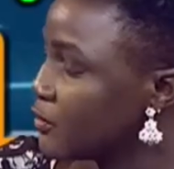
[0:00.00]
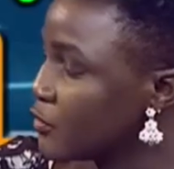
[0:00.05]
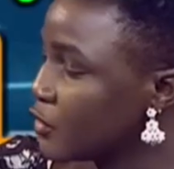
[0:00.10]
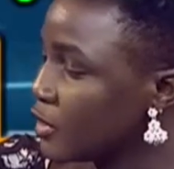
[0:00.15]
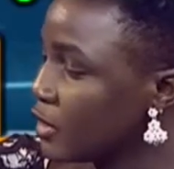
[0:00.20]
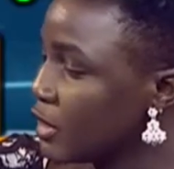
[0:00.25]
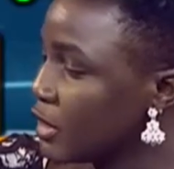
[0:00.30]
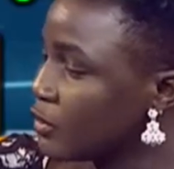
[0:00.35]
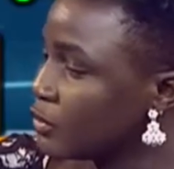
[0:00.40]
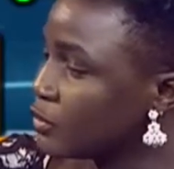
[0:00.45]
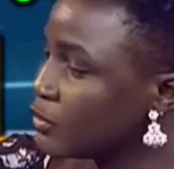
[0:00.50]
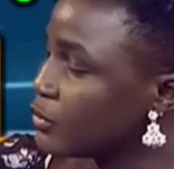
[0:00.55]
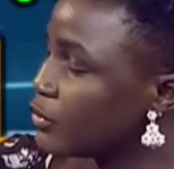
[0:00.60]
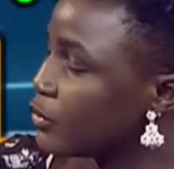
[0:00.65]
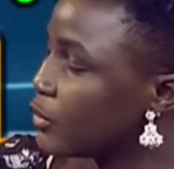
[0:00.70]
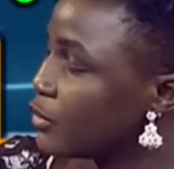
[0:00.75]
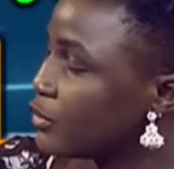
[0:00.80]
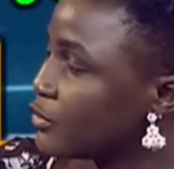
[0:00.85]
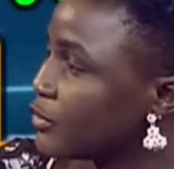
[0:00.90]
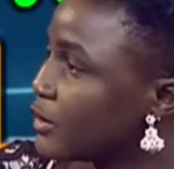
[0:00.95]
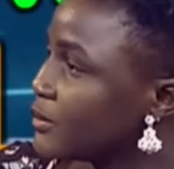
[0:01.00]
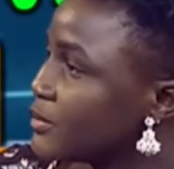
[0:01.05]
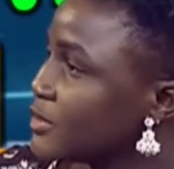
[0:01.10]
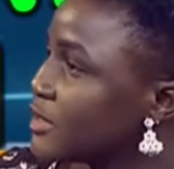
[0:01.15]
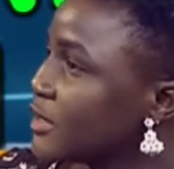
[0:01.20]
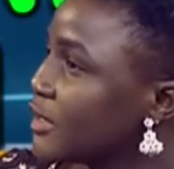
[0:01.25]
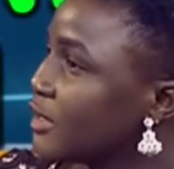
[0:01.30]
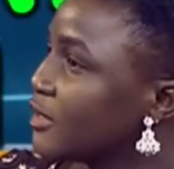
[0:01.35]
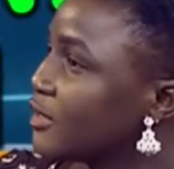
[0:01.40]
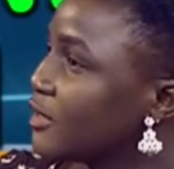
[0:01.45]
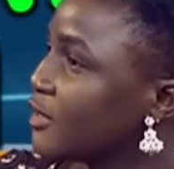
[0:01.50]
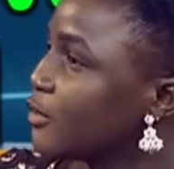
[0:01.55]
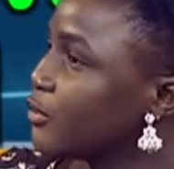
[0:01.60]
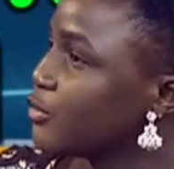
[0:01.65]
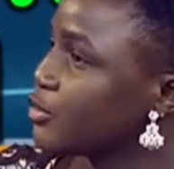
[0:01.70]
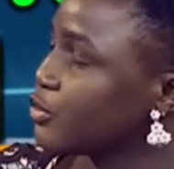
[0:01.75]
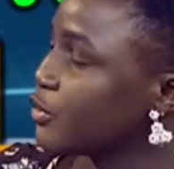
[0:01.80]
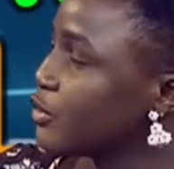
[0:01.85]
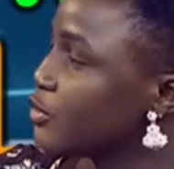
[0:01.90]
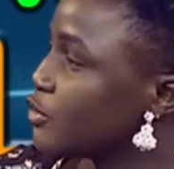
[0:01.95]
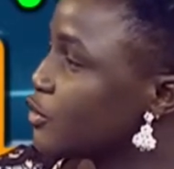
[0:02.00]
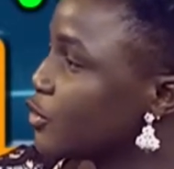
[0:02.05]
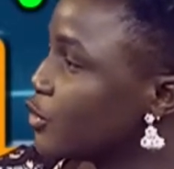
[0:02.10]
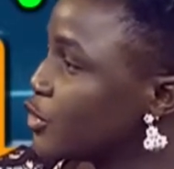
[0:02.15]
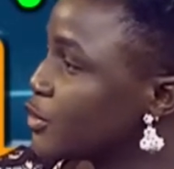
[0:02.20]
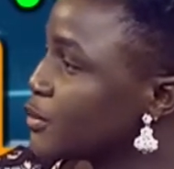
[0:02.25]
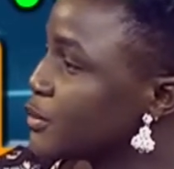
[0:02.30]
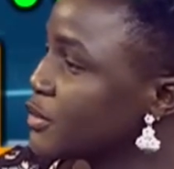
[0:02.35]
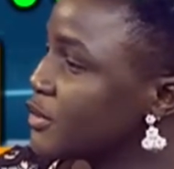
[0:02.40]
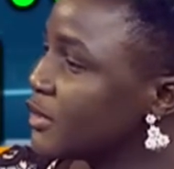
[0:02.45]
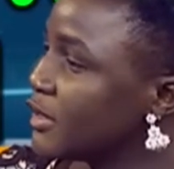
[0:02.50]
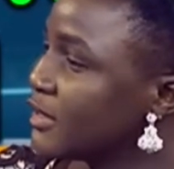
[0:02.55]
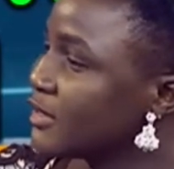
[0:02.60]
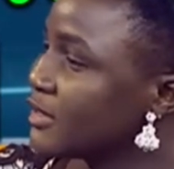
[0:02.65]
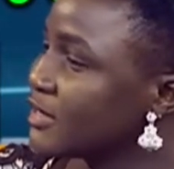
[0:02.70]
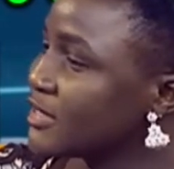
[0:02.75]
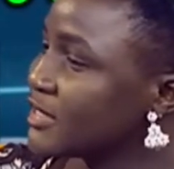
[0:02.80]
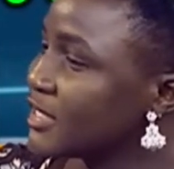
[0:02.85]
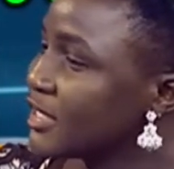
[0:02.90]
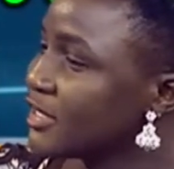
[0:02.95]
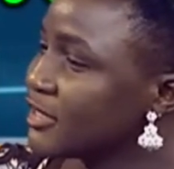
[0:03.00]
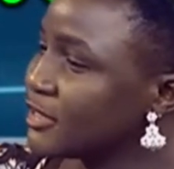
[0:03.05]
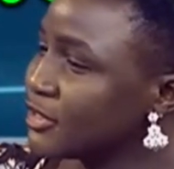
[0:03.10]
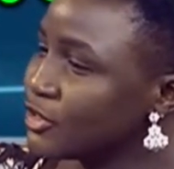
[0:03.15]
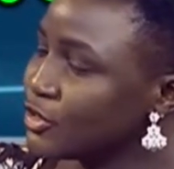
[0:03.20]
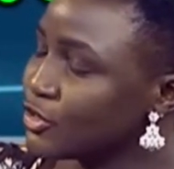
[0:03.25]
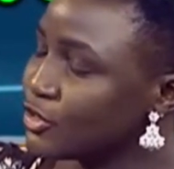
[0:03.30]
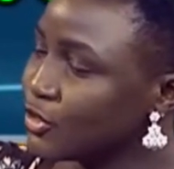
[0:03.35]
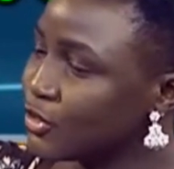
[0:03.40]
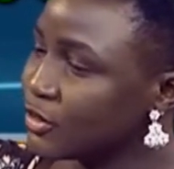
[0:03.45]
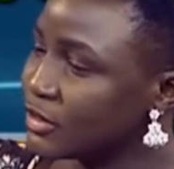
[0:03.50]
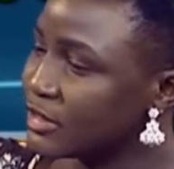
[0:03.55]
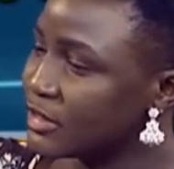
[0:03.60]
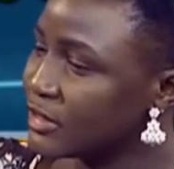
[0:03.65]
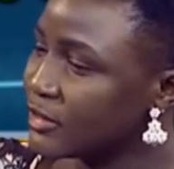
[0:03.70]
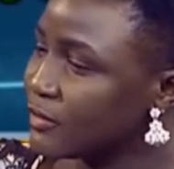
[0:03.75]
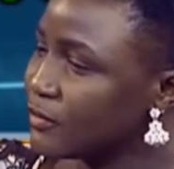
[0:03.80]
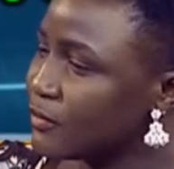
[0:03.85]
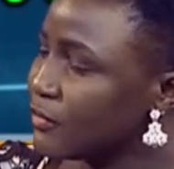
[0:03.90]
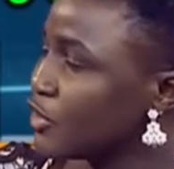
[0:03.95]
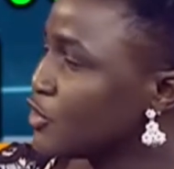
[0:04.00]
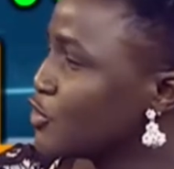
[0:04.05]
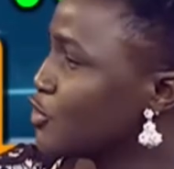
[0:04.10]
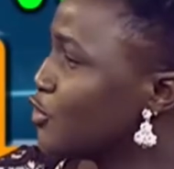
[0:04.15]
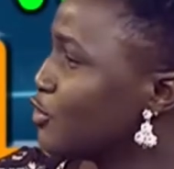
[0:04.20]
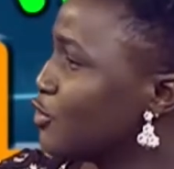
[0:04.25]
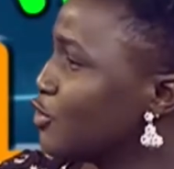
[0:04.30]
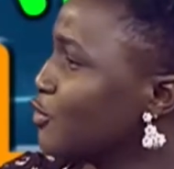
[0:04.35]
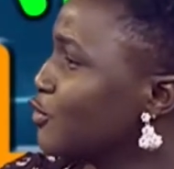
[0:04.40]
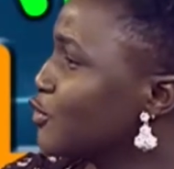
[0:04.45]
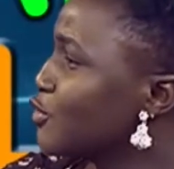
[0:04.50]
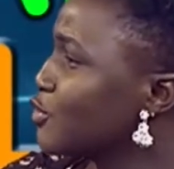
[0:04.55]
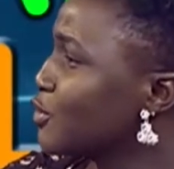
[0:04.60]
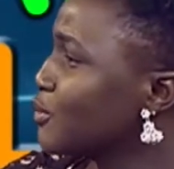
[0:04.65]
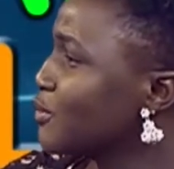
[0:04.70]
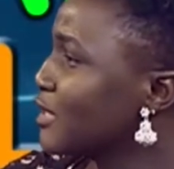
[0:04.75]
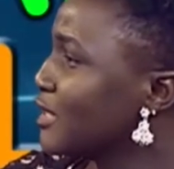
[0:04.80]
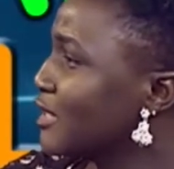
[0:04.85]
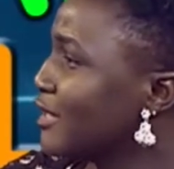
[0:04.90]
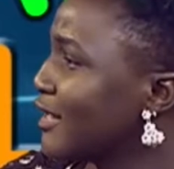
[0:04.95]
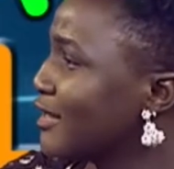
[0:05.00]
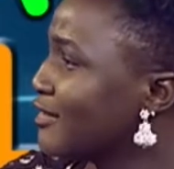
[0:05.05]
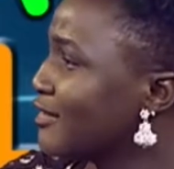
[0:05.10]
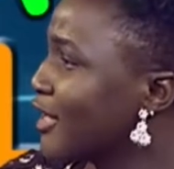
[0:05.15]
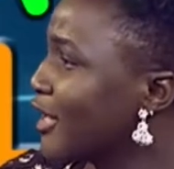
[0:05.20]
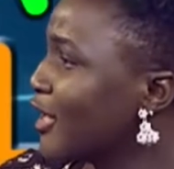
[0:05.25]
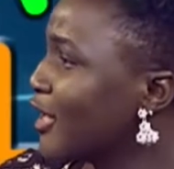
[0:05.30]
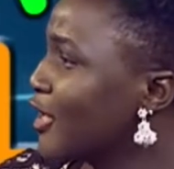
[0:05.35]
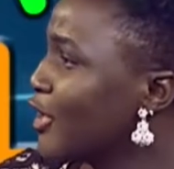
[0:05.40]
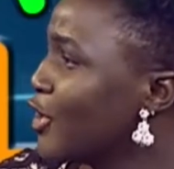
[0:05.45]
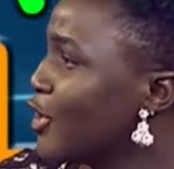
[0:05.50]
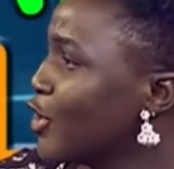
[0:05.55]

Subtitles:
And one of them said she went to the hospital and they said it's not mature enough or something like that.